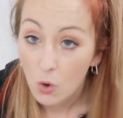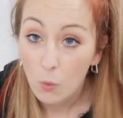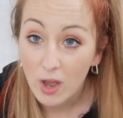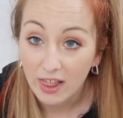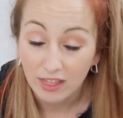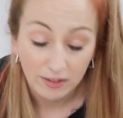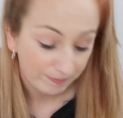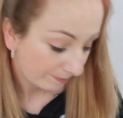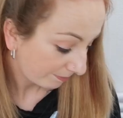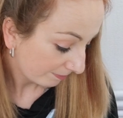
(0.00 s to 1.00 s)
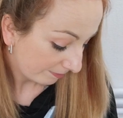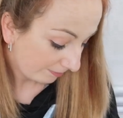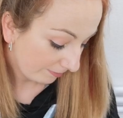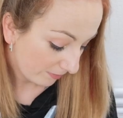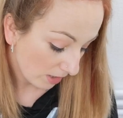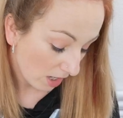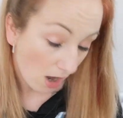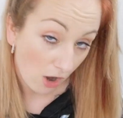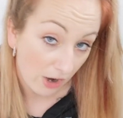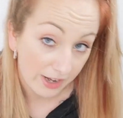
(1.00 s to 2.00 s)
well,
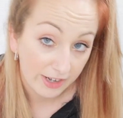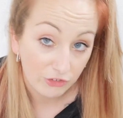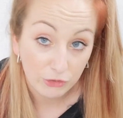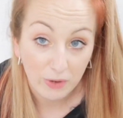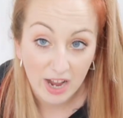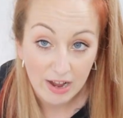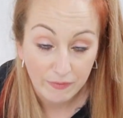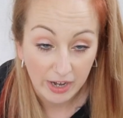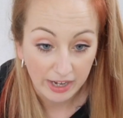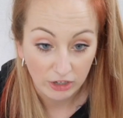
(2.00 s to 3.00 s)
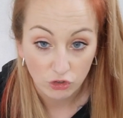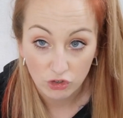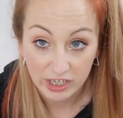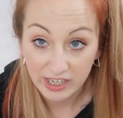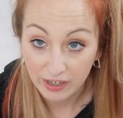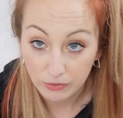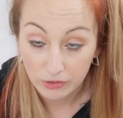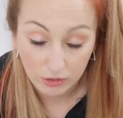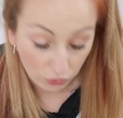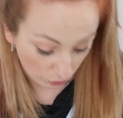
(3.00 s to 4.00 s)
I do have a
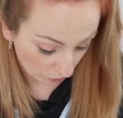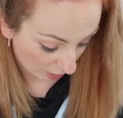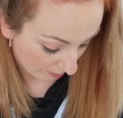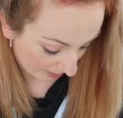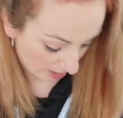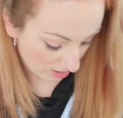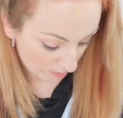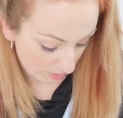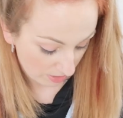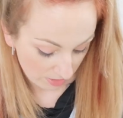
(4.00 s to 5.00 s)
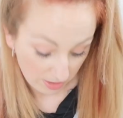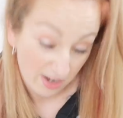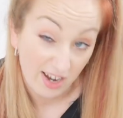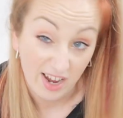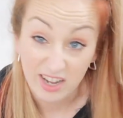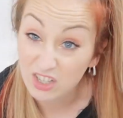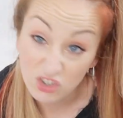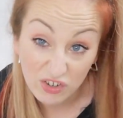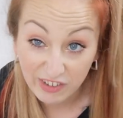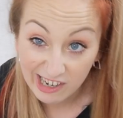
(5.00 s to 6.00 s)
treehouse tour coming up and it's
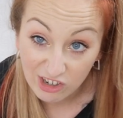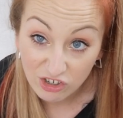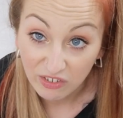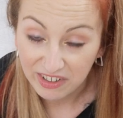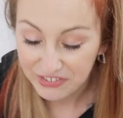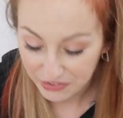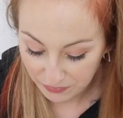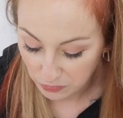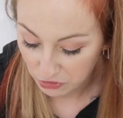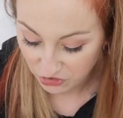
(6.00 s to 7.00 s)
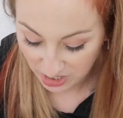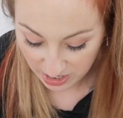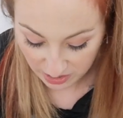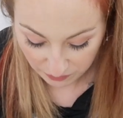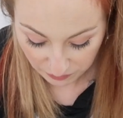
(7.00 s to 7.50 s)
not a very long one so I thought I'd share another